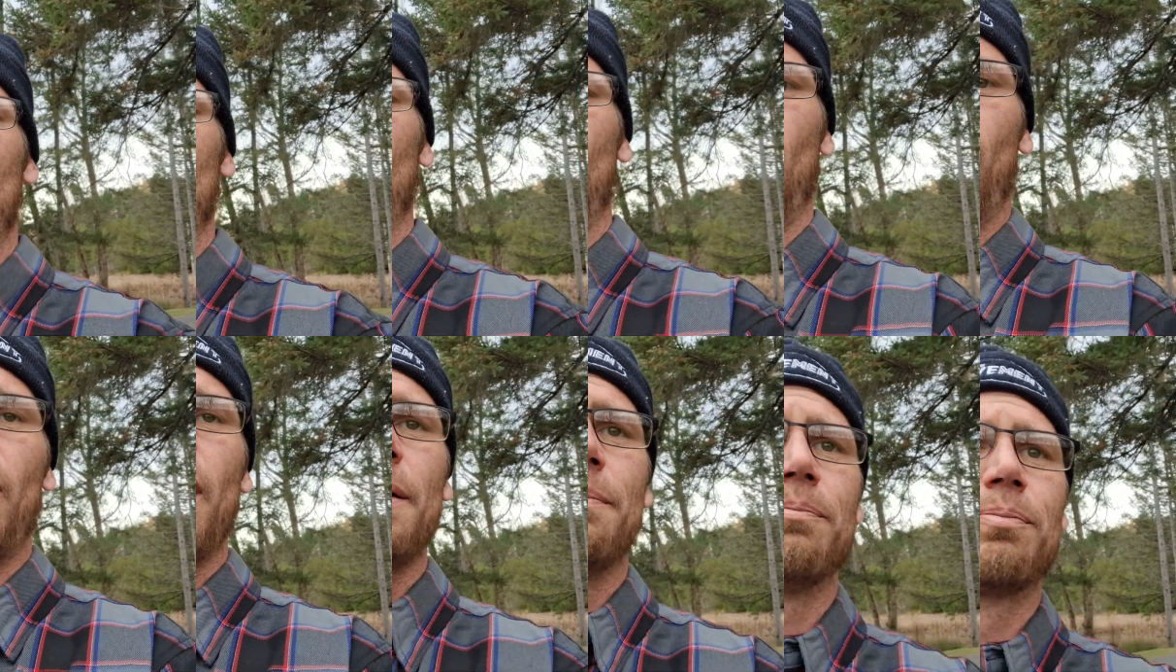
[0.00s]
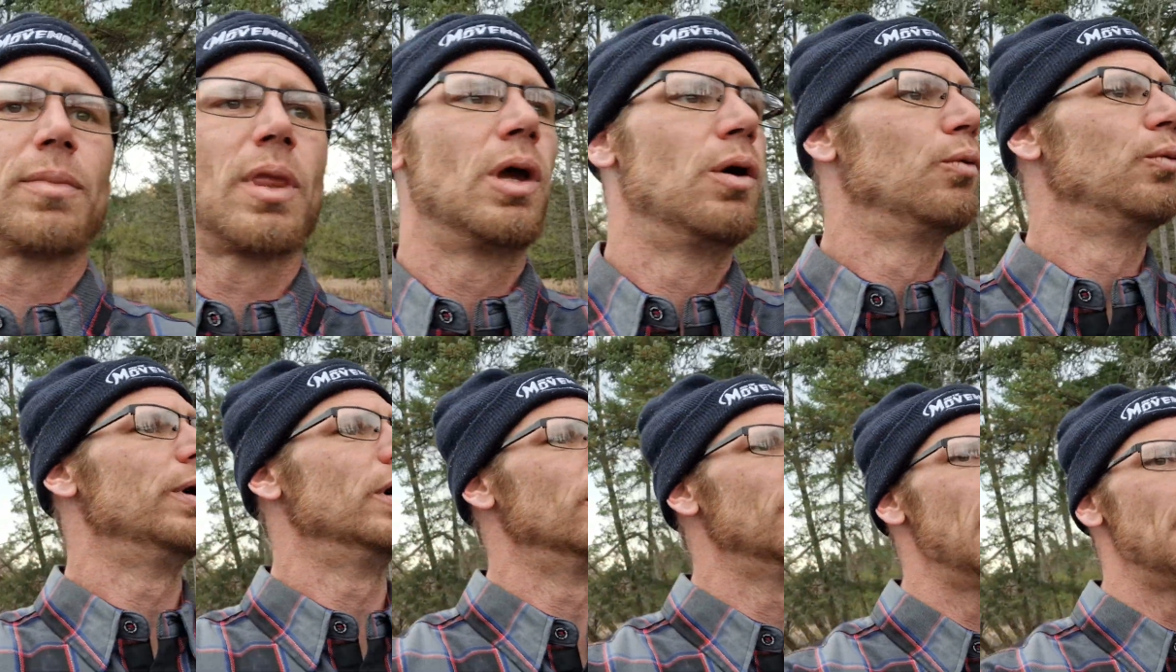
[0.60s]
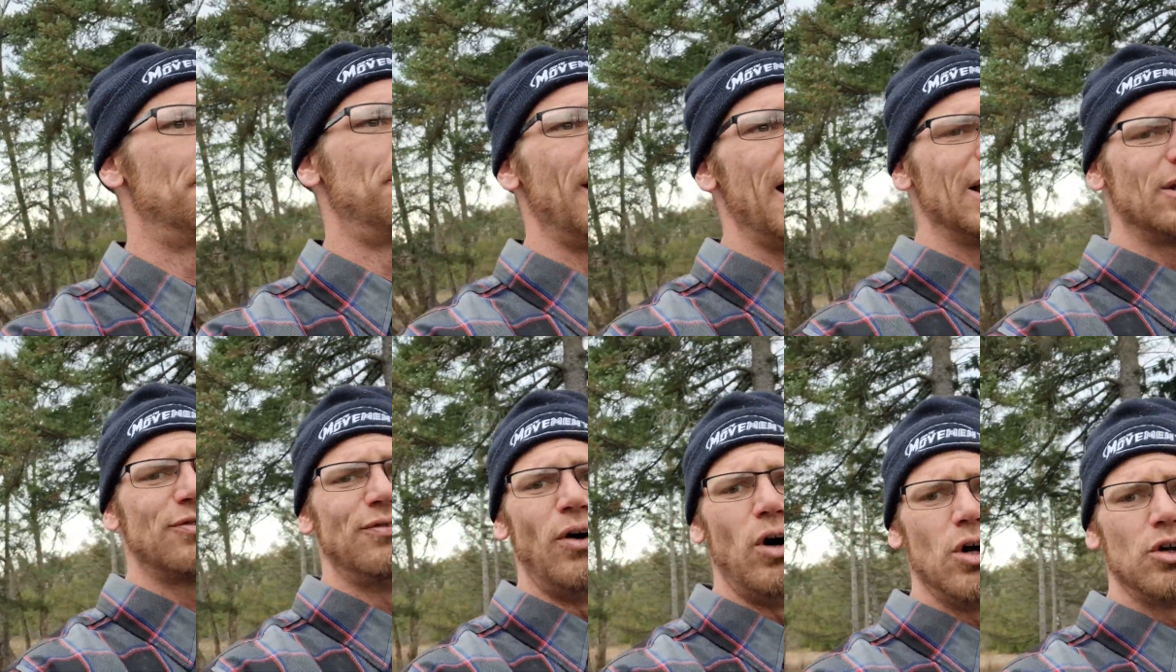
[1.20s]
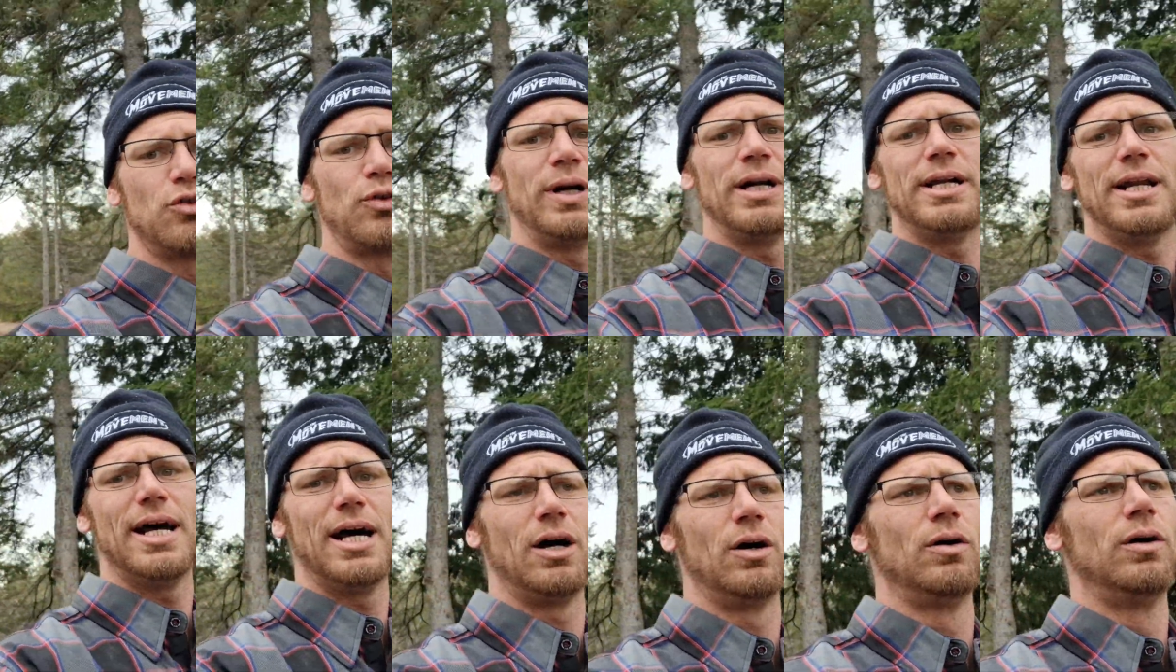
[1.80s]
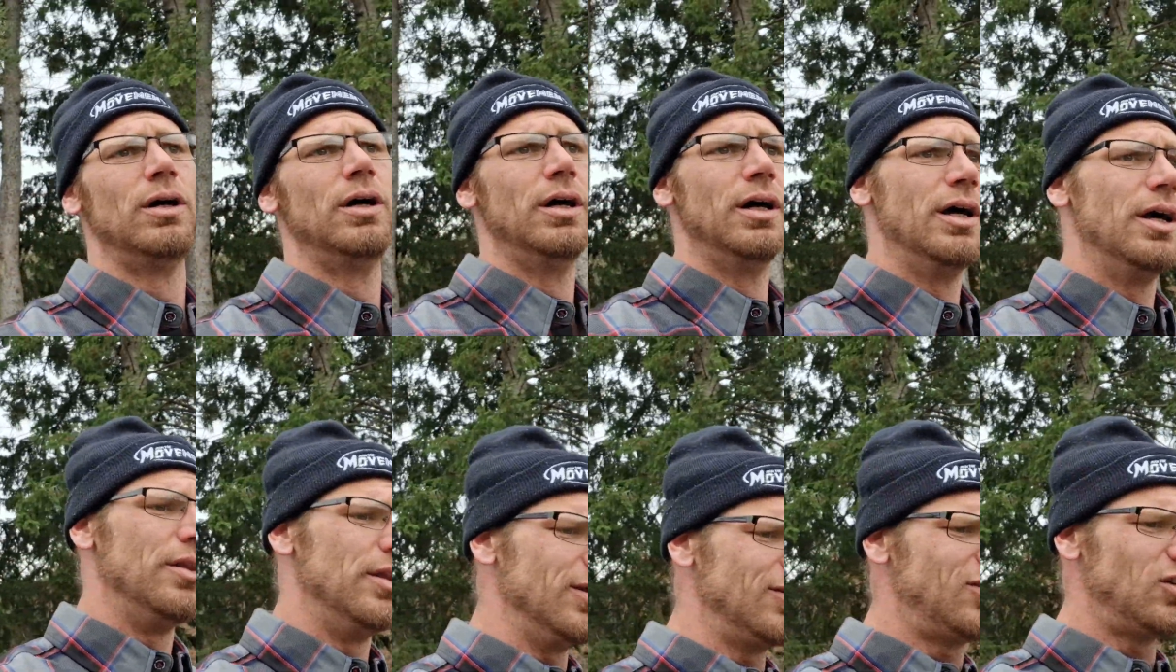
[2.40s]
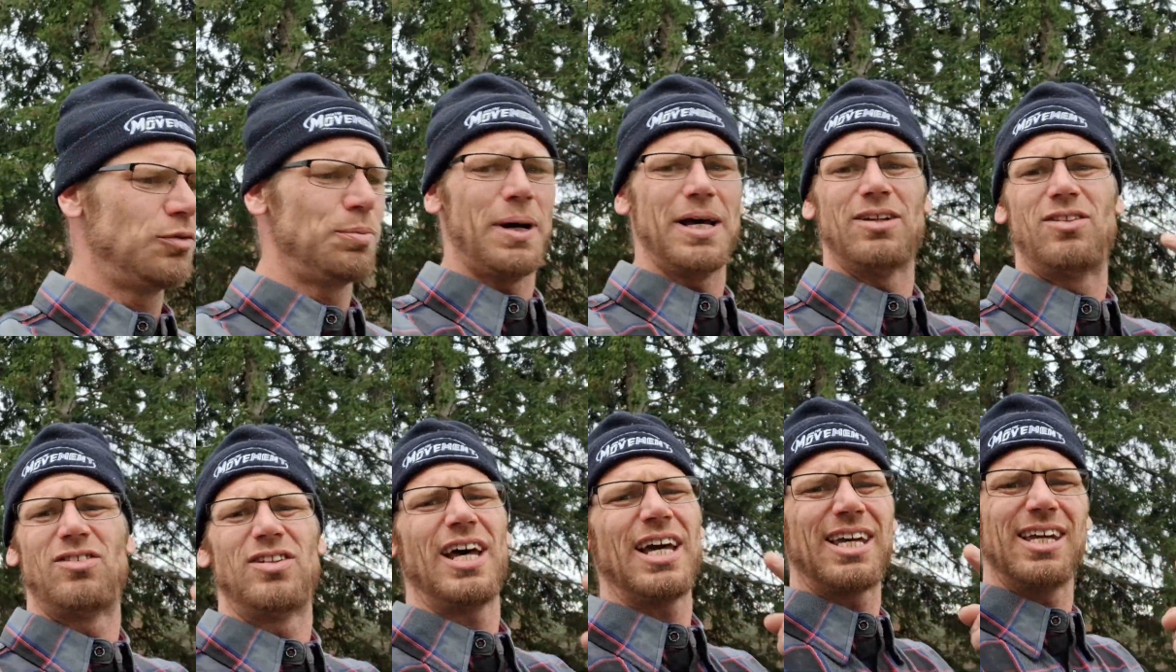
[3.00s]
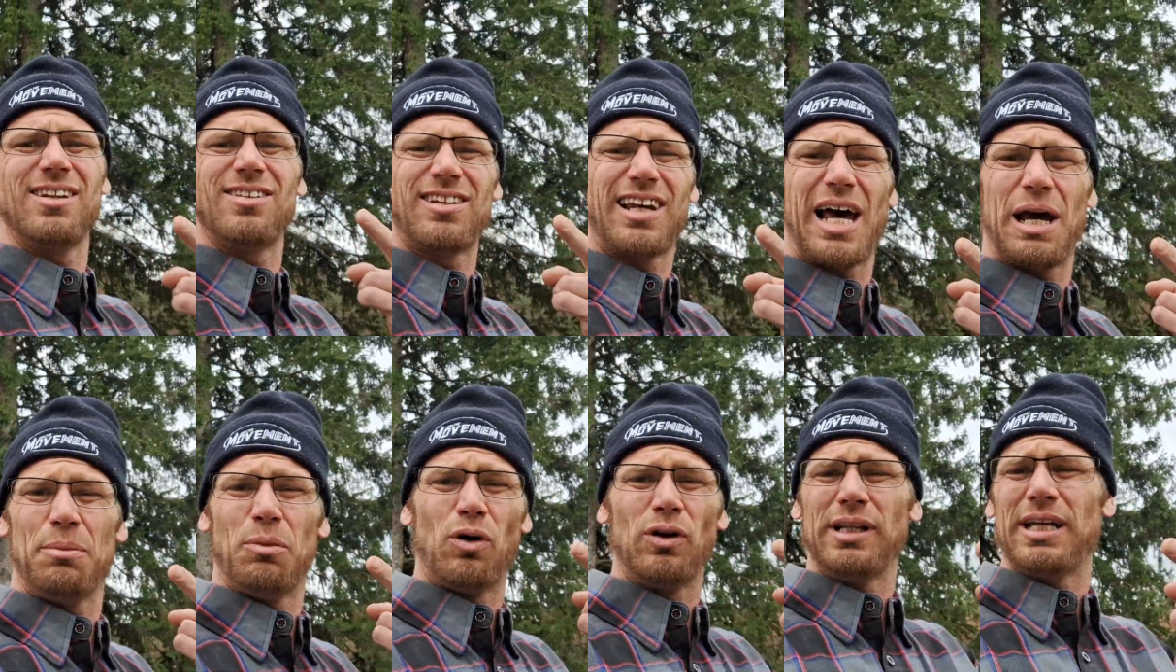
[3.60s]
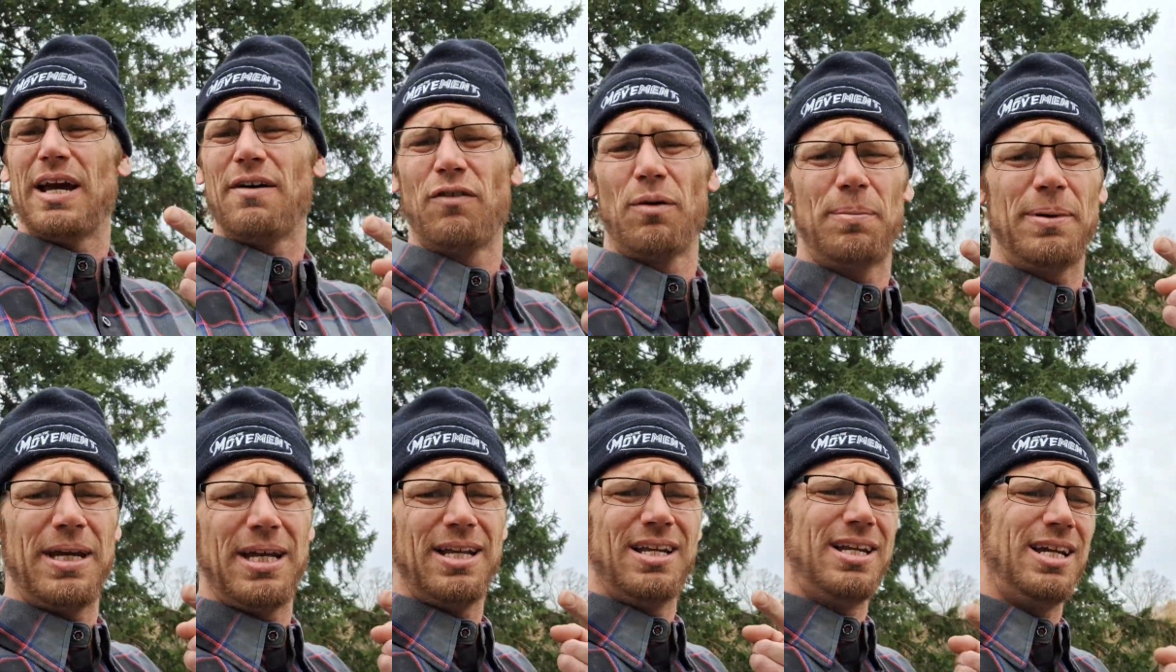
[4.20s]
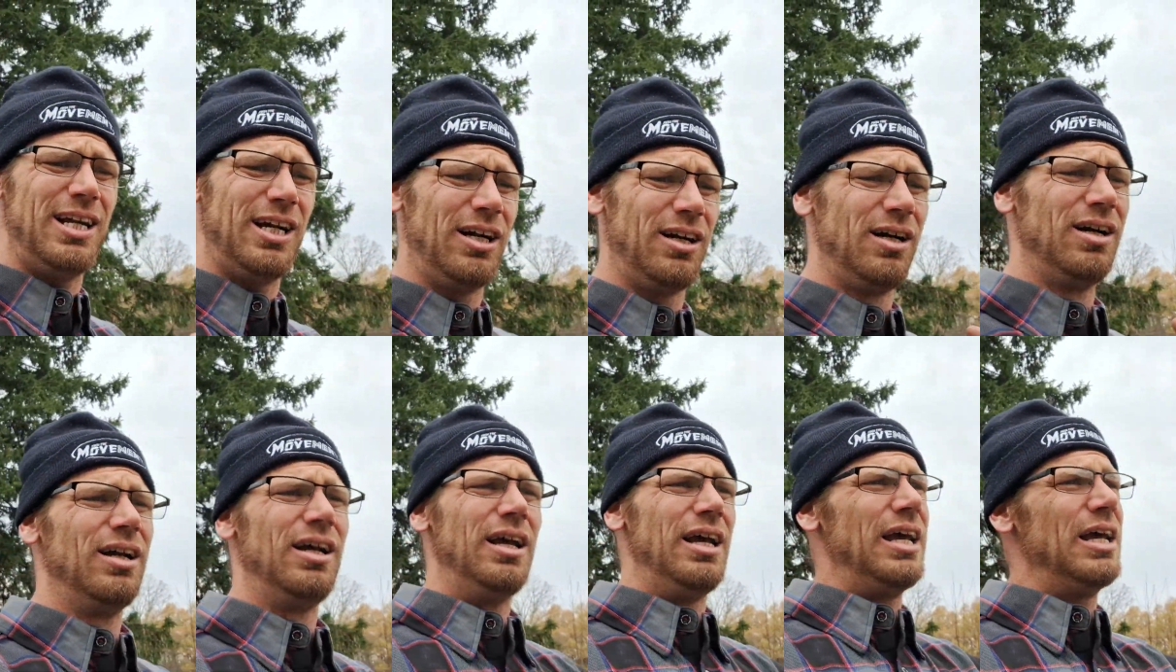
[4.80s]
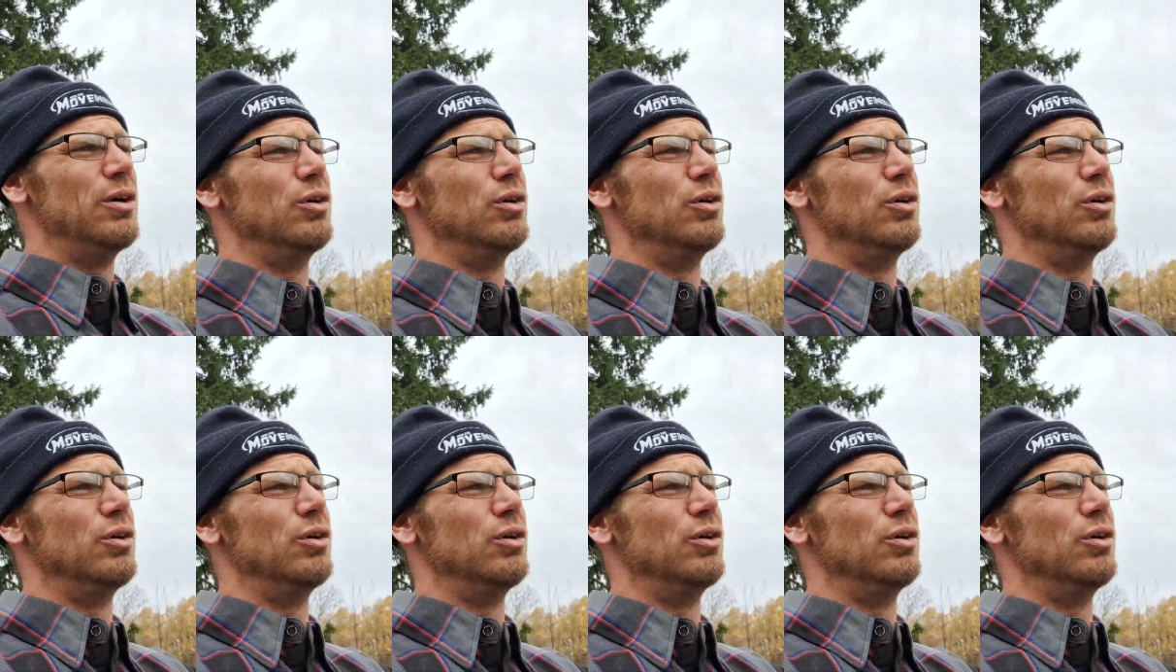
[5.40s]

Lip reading: All right, we're at Pratts Falls right now. This is my second time only ever being here. It